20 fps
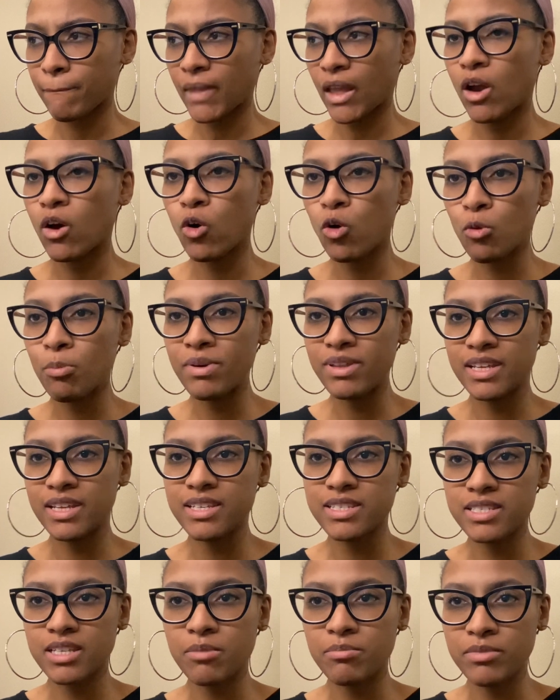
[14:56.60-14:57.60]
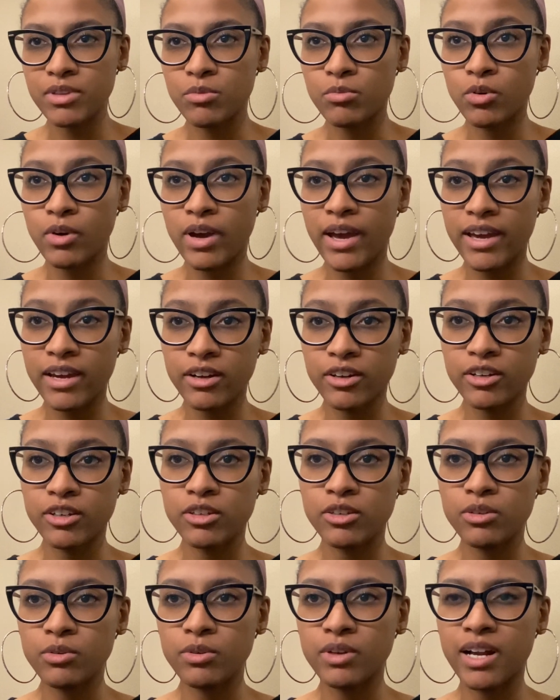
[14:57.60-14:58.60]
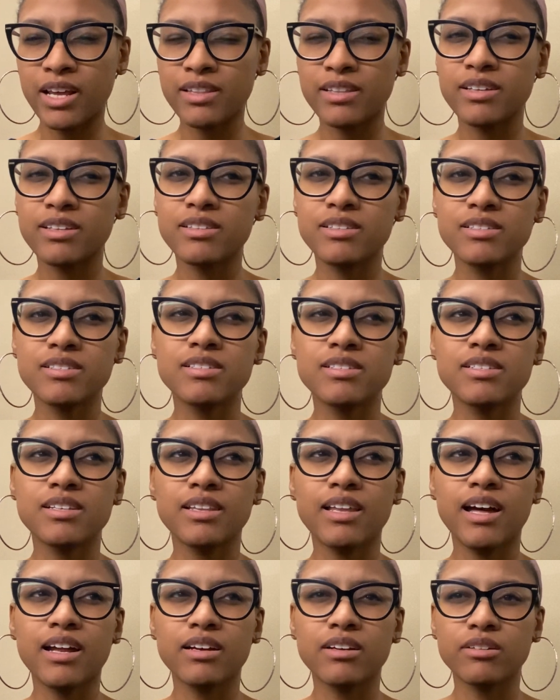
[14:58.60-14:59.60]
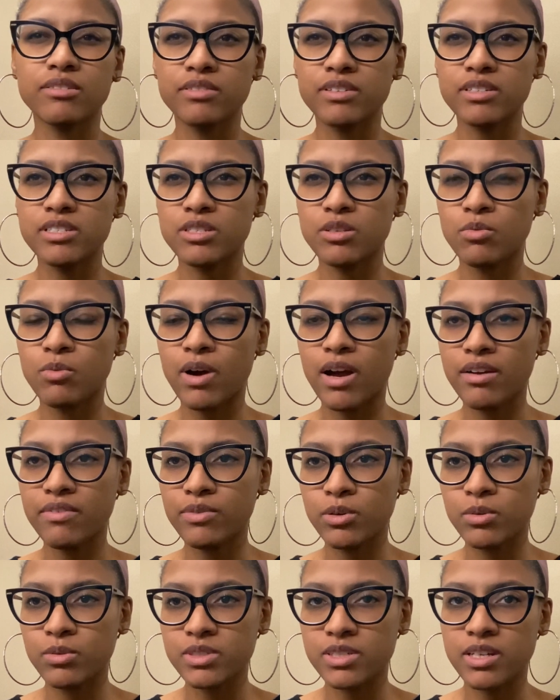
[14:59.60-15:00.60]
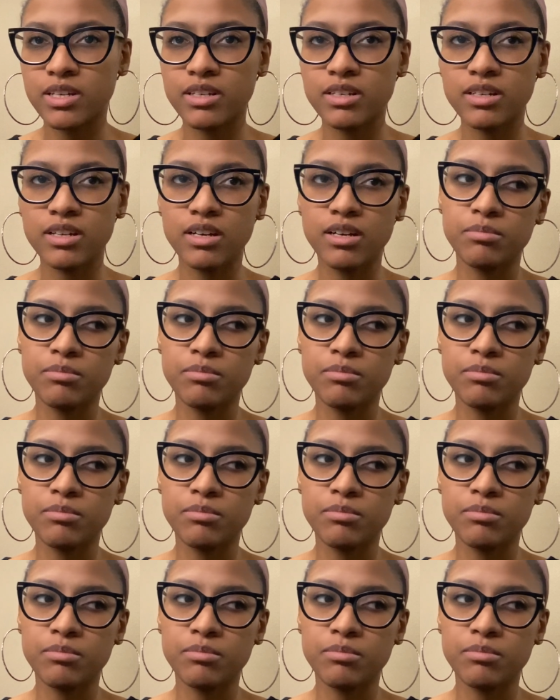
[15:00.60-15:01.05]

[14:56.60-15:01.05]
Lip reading: hoping that something will anchor you. And I think this is a lot of the reason why folks end up